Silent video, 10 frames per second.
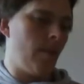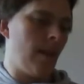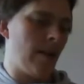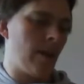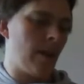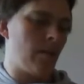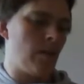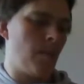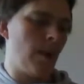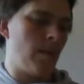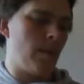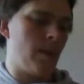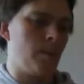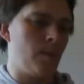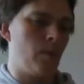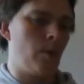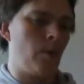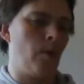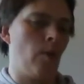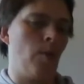found out about this book
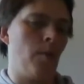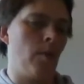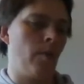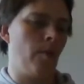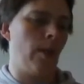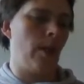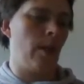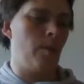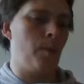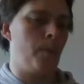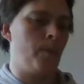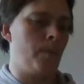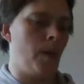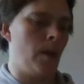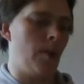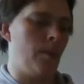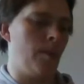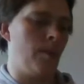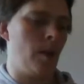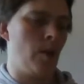from a fellow
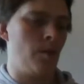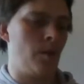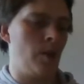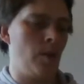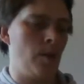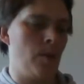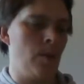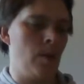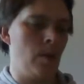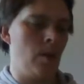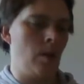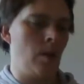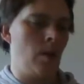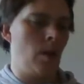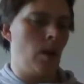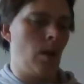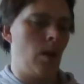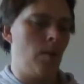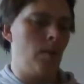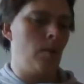YouTuber
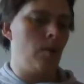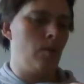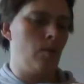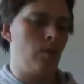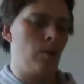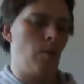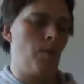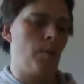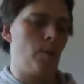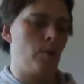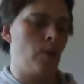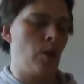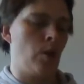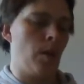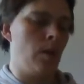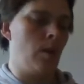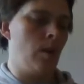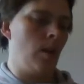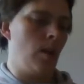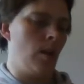who's also a booktuber,
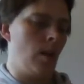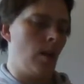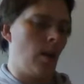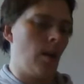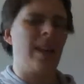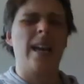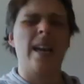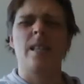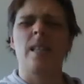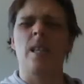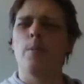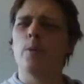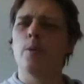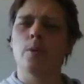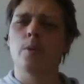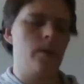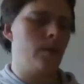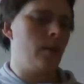Katie Books.